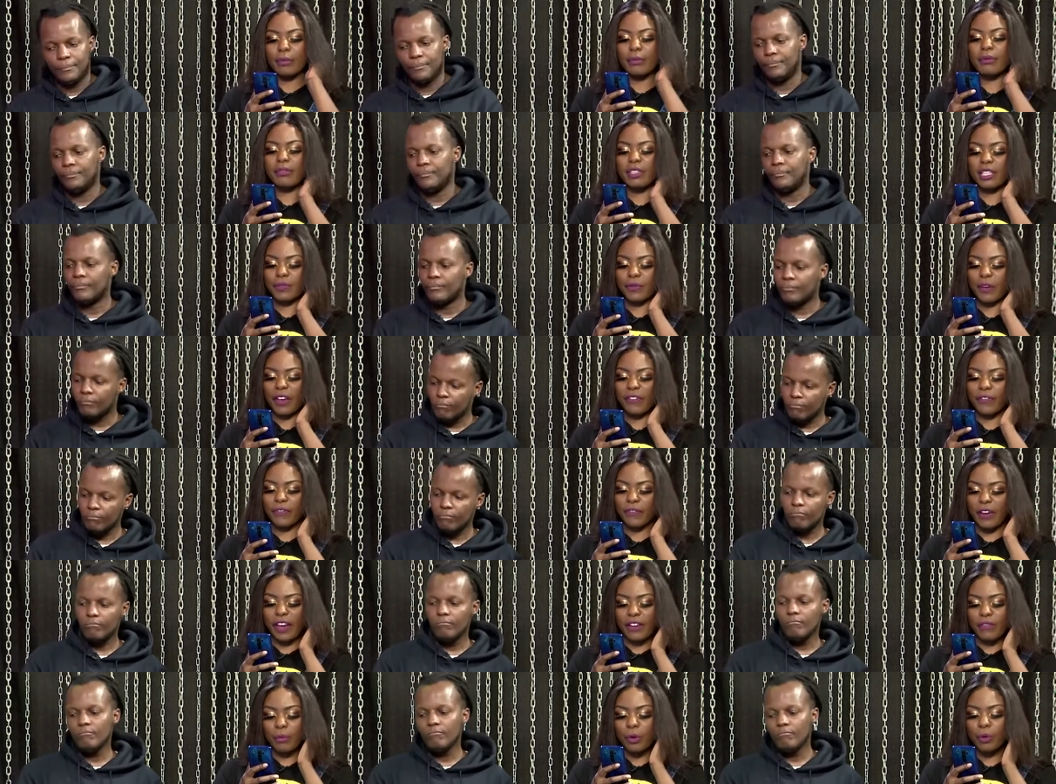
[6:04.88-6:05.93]
Speaker 1: Let me just
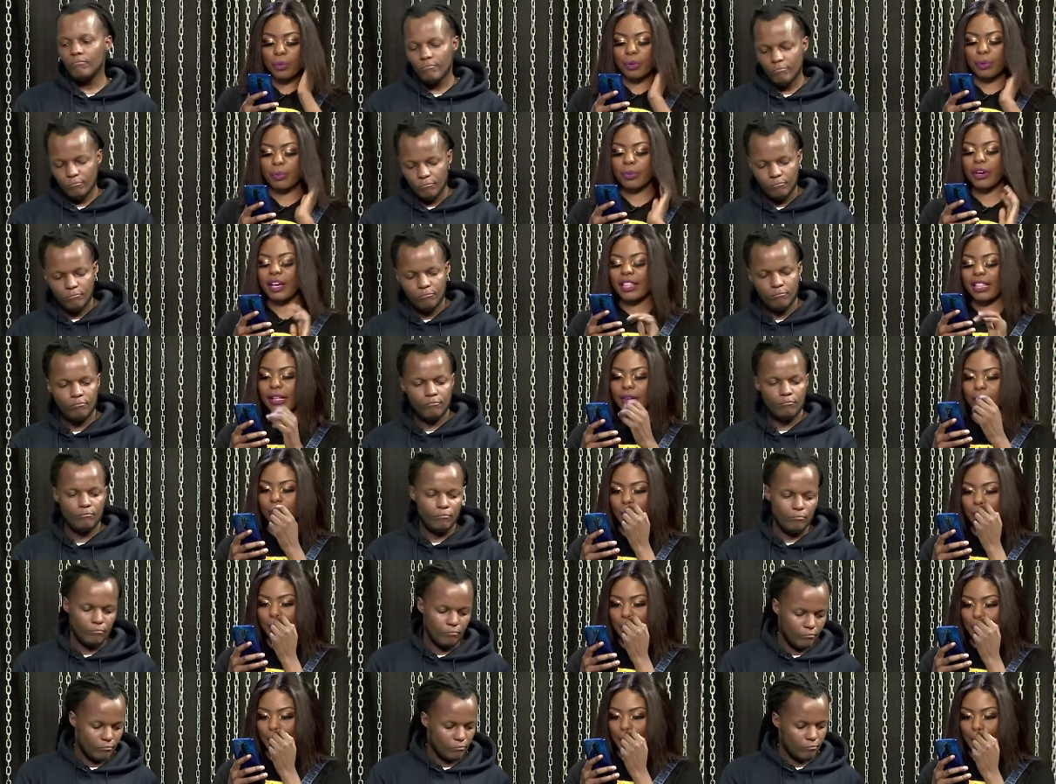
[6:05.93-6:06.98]
five more people, and then
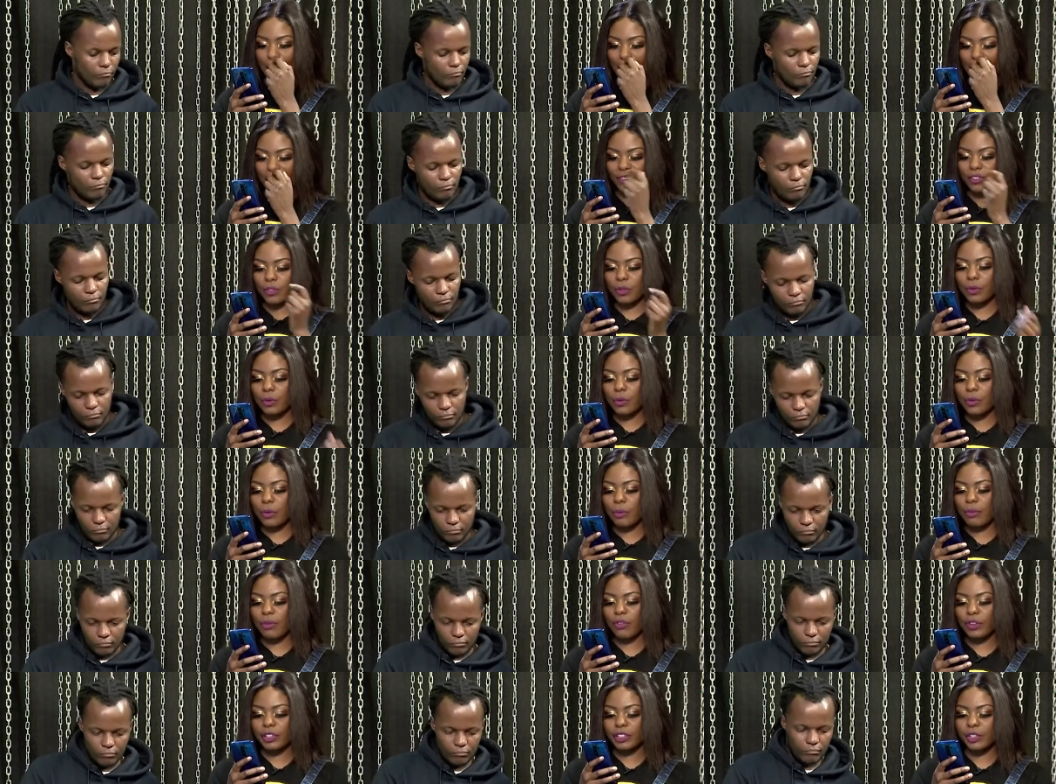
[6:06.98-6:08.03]
we have to
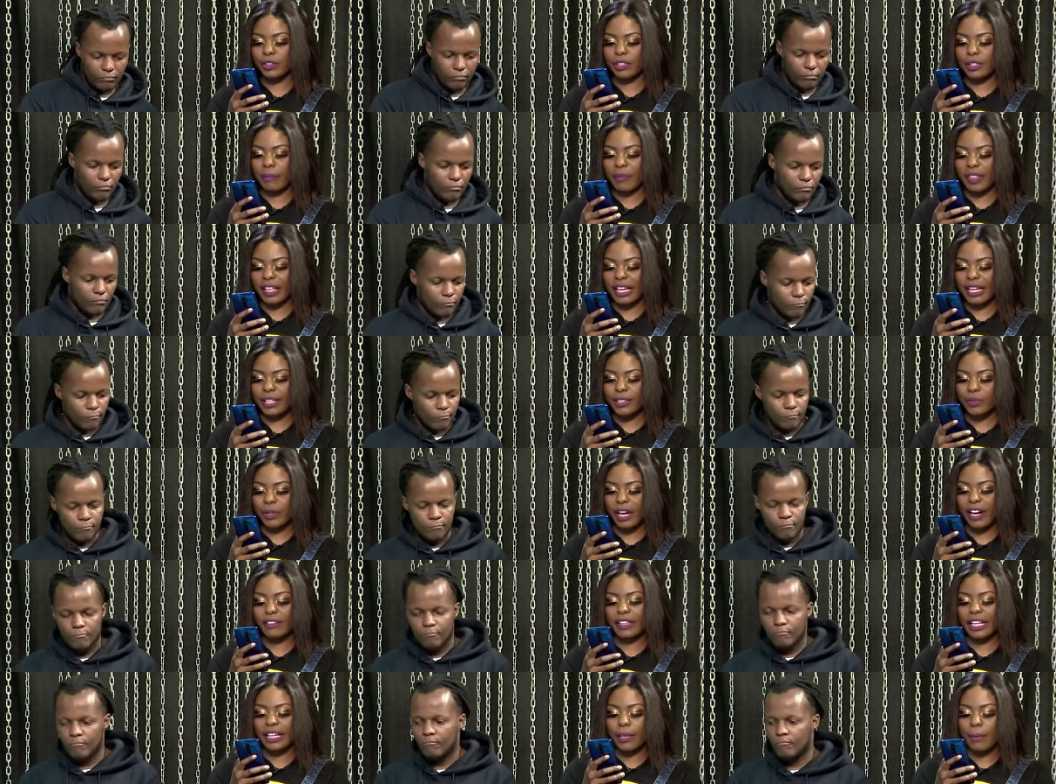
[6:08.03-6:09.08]
move on to something else. We
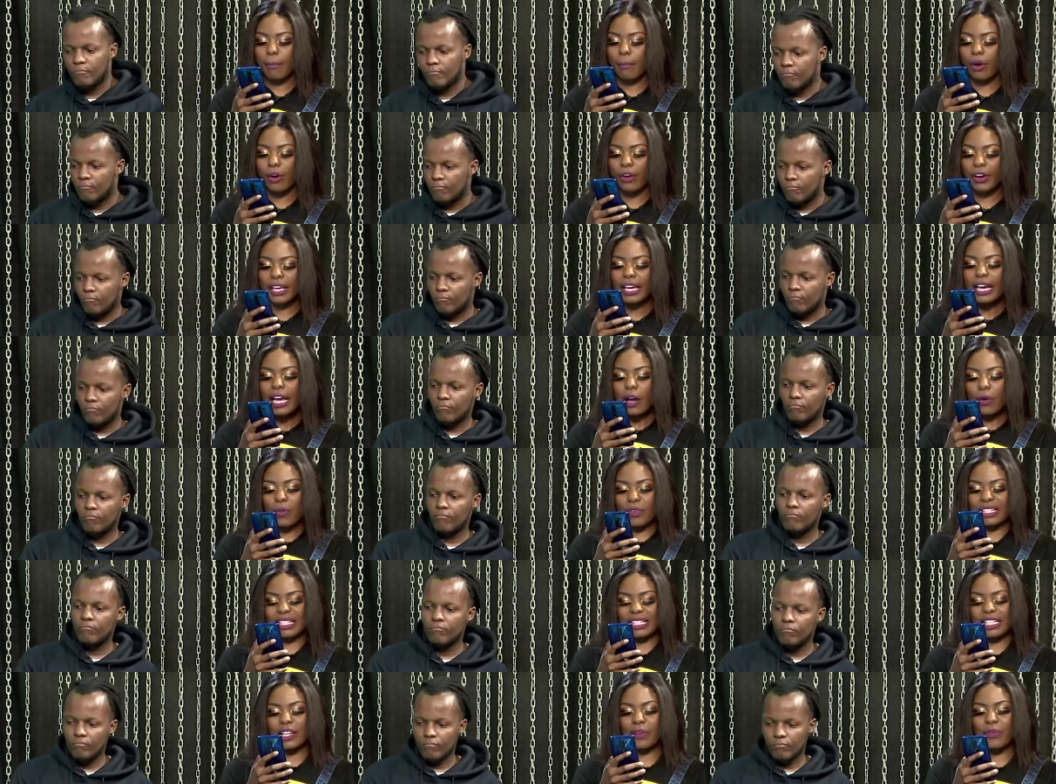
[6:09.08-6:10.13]
have Lucky Boy.
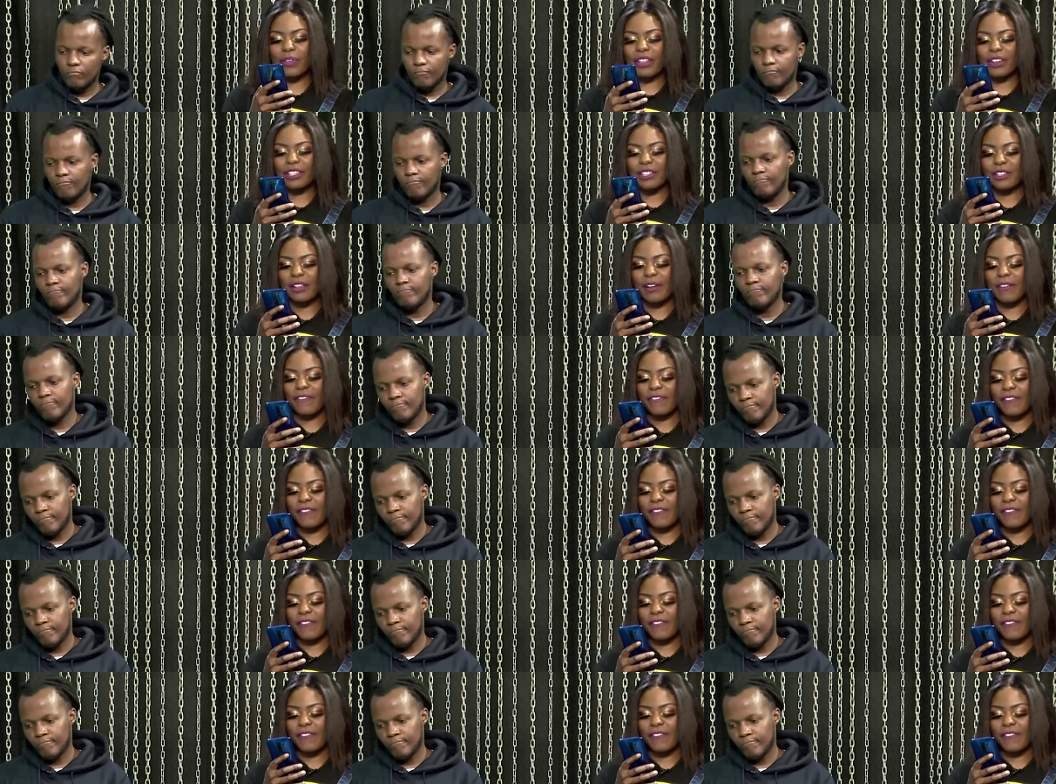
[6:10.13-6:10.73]
We see with us